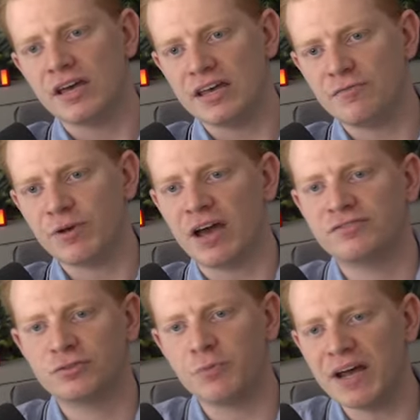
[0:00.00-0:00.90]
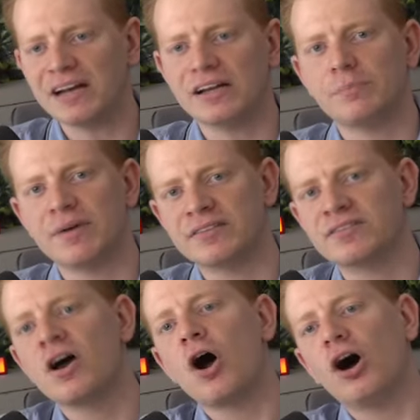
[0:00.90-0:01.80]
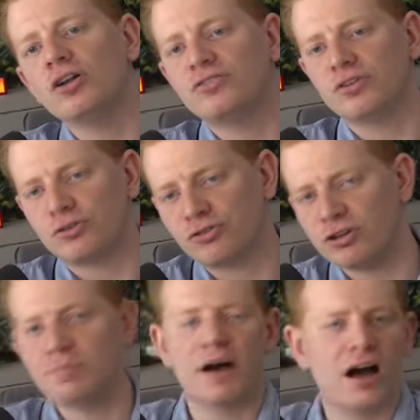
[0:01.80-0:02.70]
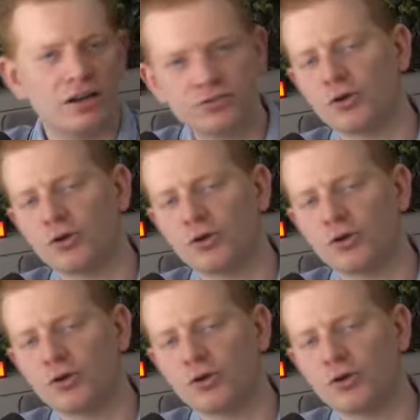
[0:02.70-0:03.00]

if we have to wait a little bit until Shiba,